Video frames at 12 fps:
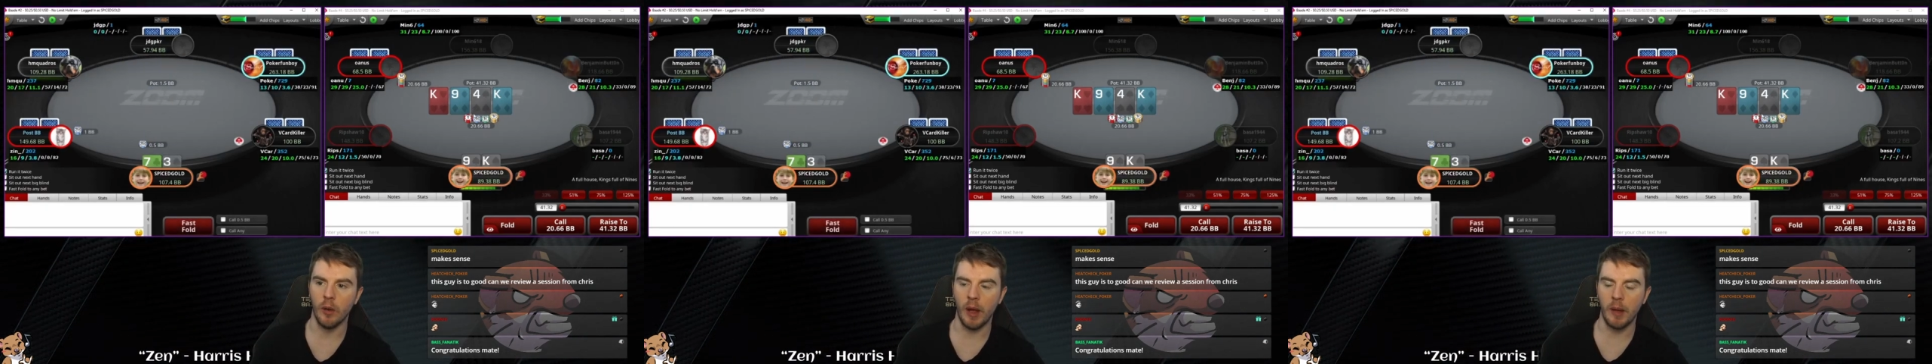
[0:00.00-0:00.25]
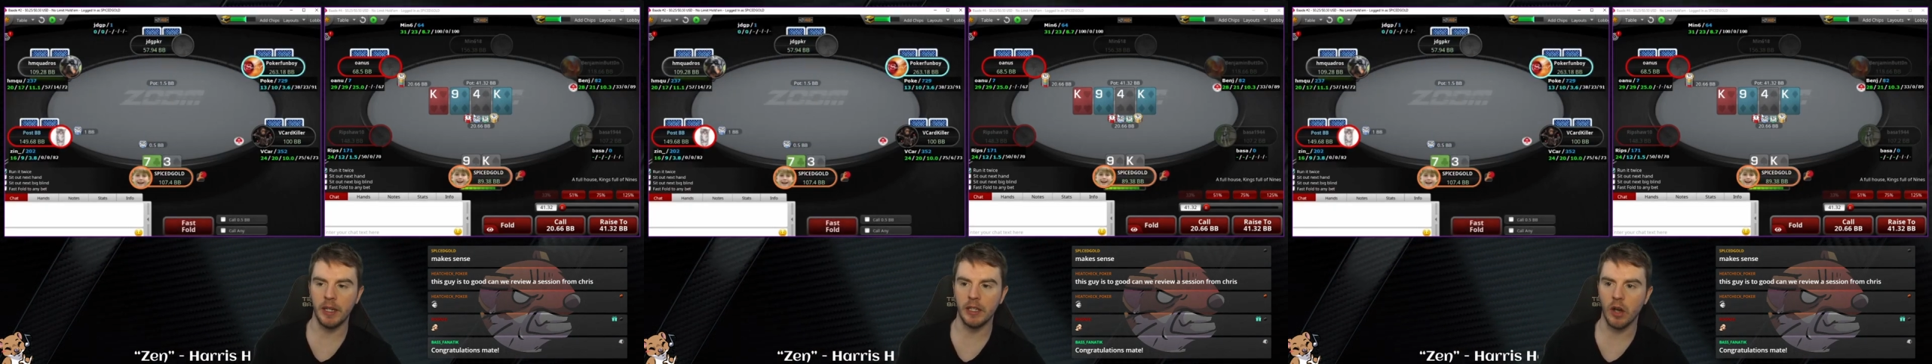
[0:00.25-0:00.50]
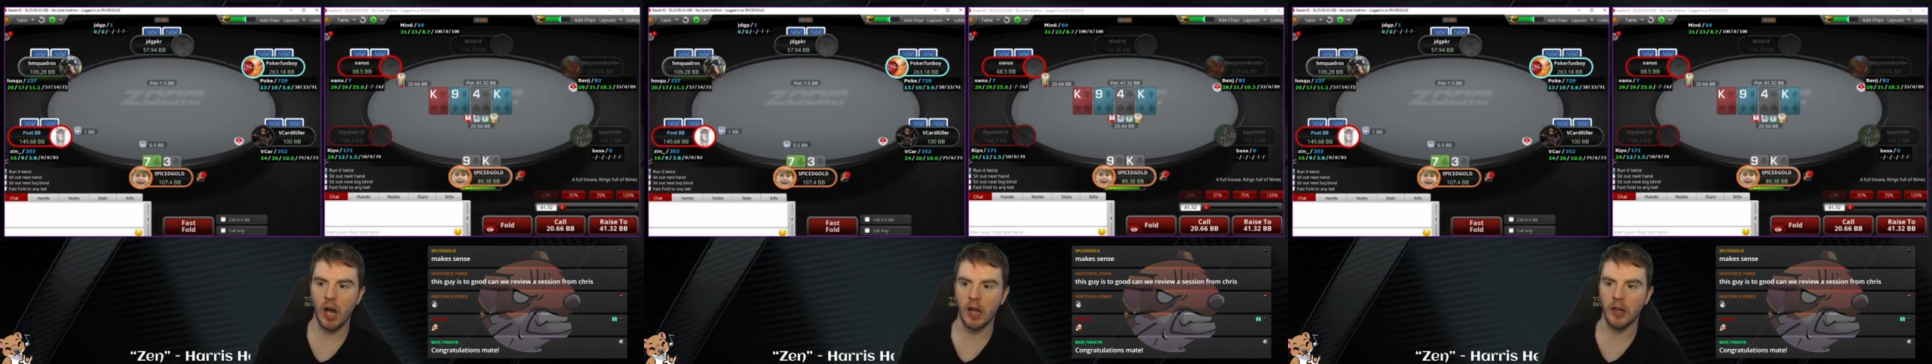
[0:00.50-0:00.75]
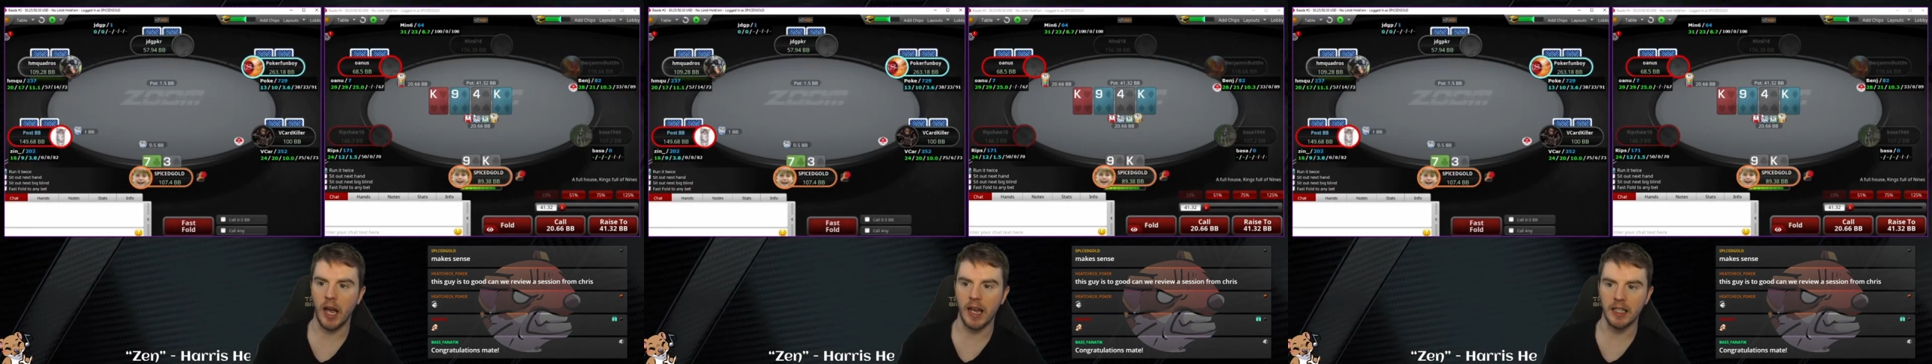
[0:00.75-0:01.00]
maybe he's got a
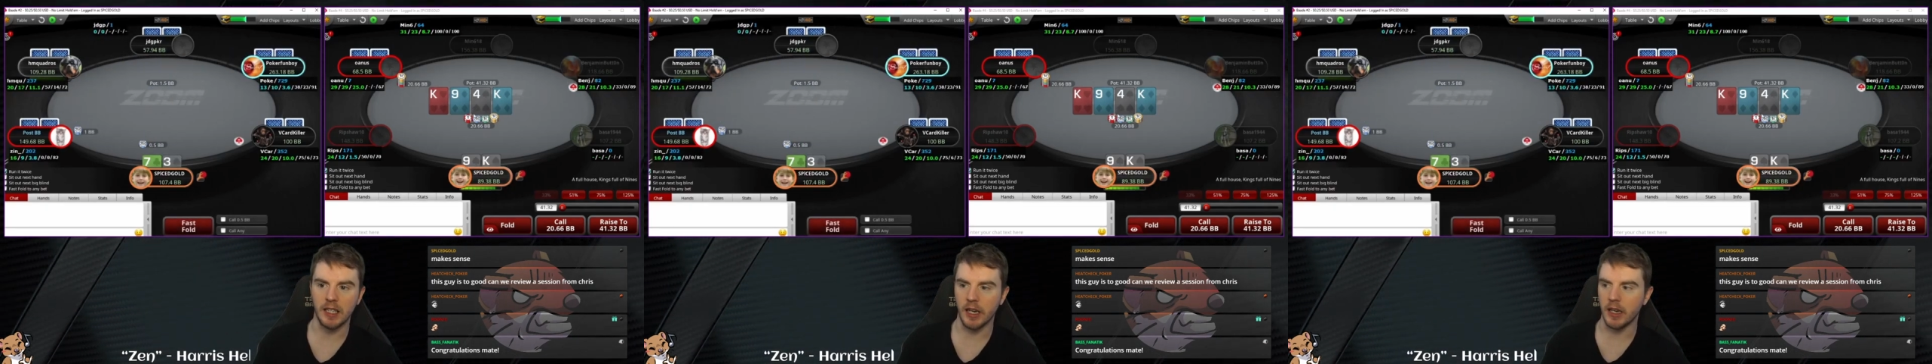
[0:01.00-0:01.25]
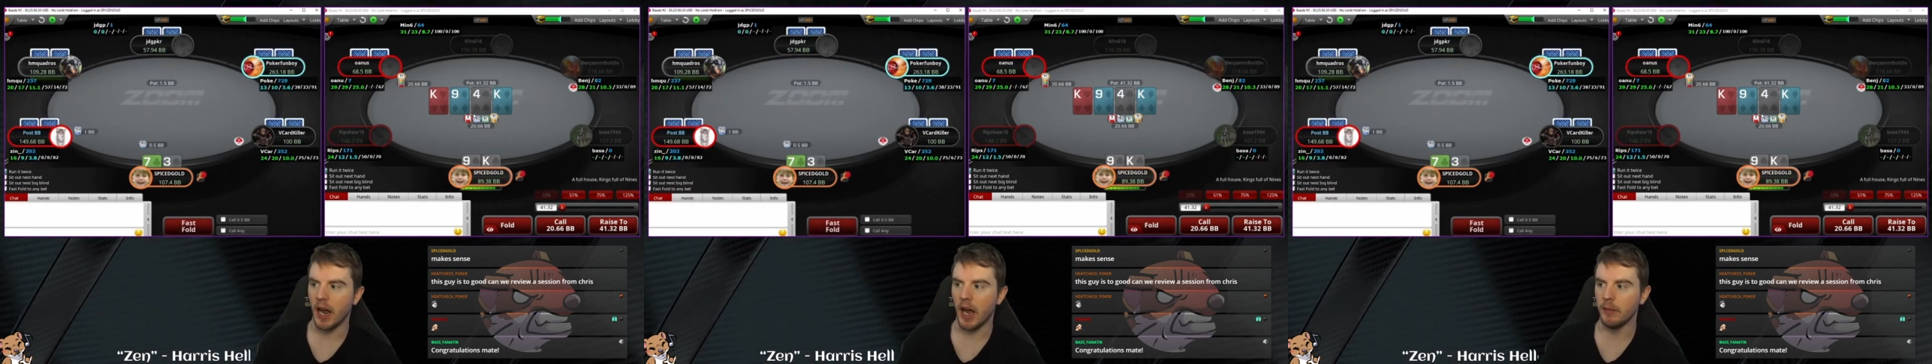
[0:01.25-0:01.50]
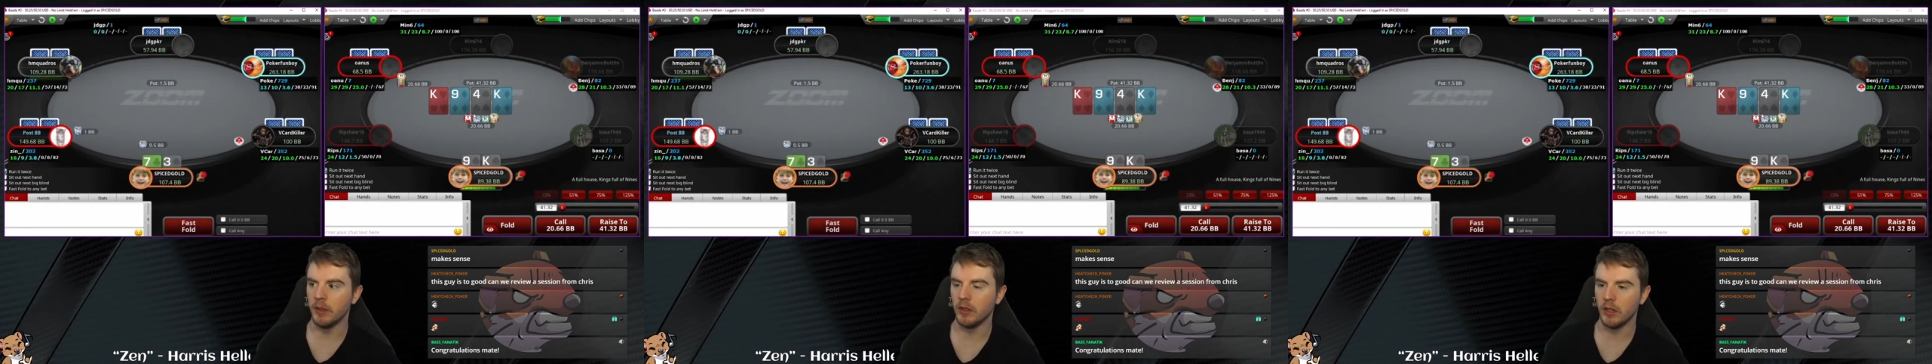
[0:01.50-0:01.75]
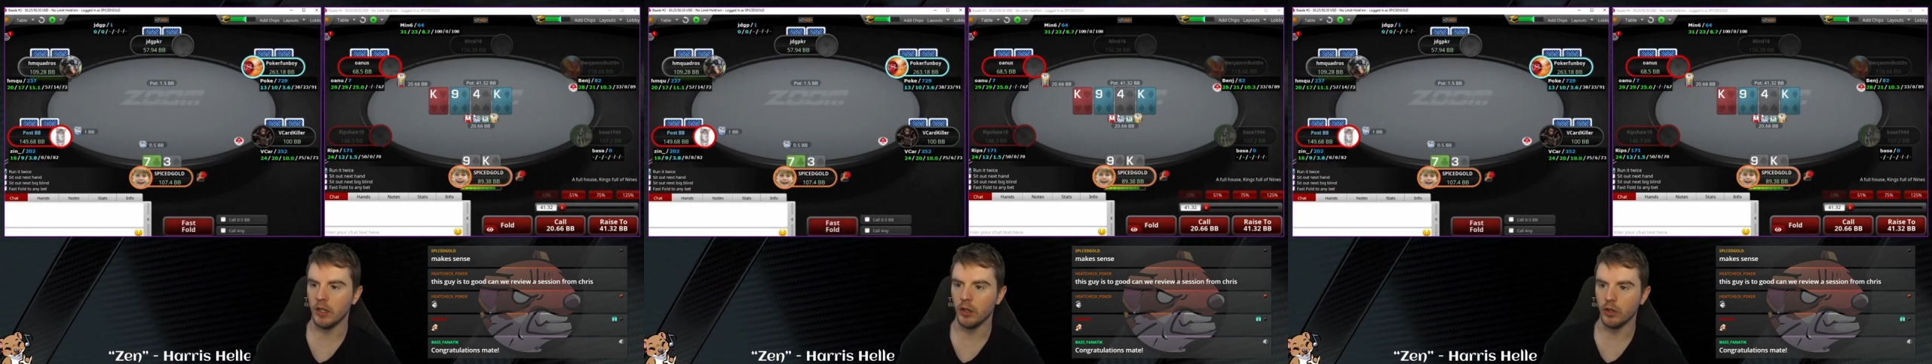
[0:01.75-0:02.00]
hand like ace 10 of
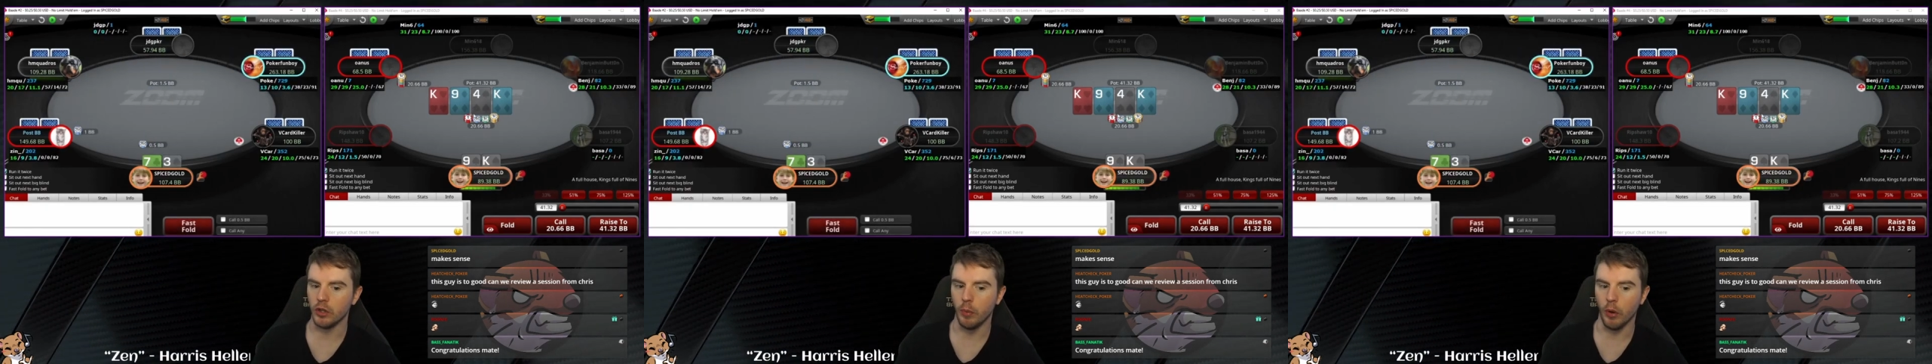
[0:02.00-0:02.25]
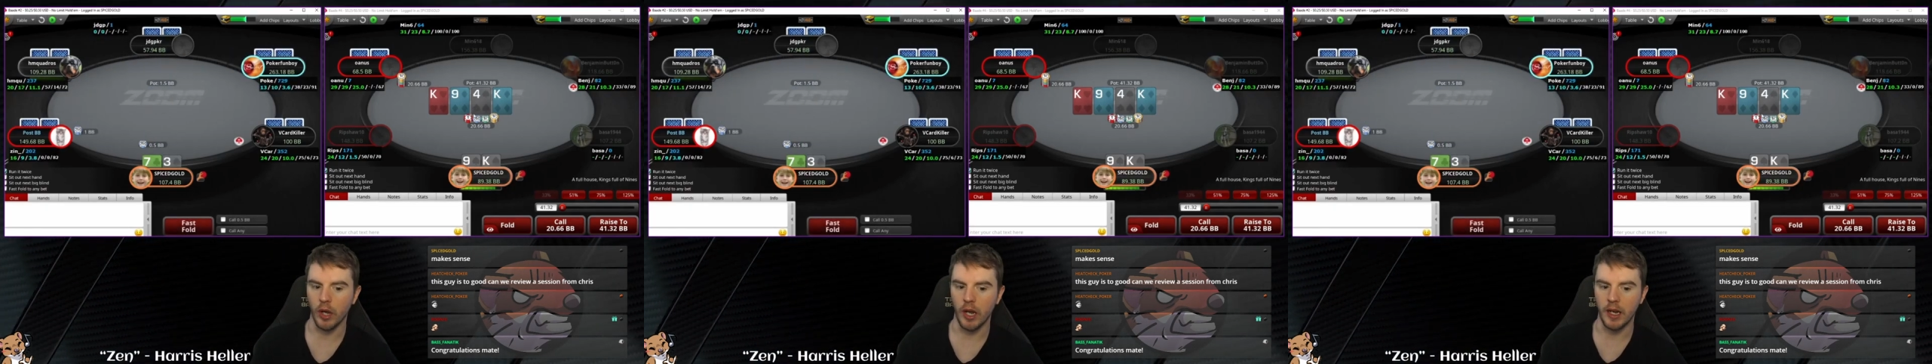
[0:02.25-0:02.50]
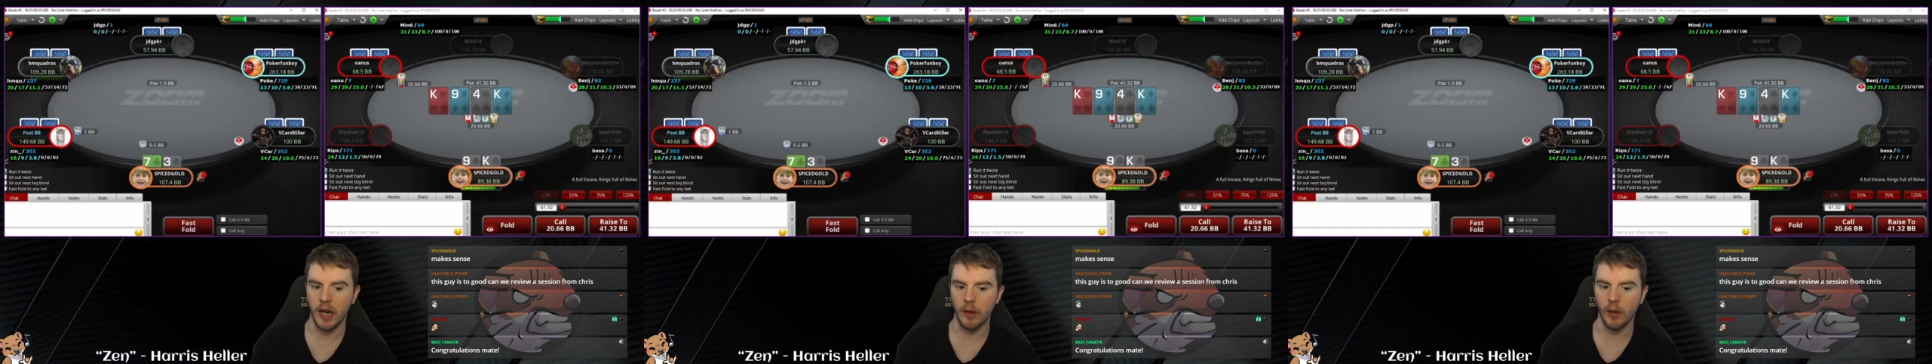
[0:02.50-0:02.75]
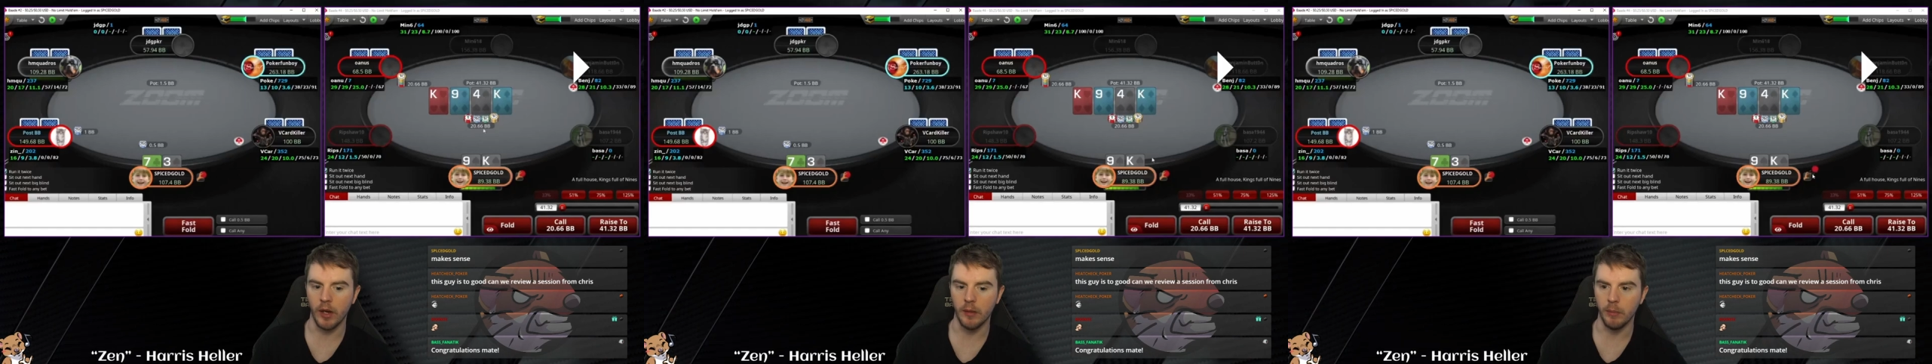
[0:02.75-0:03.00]
diamonds and he'll just put it in
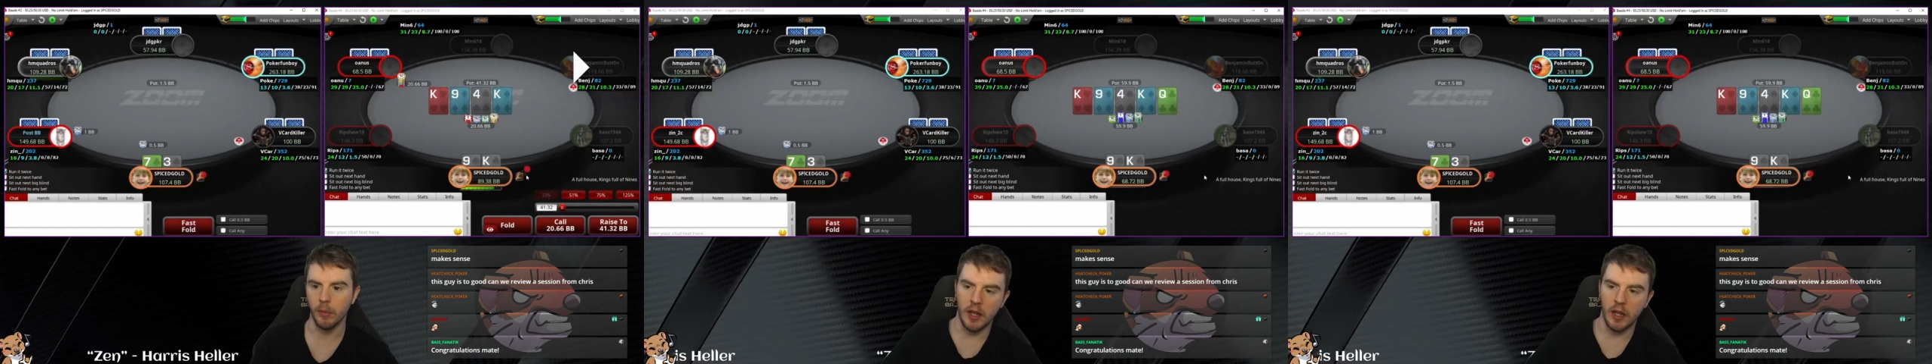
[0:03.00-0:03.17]
anyway.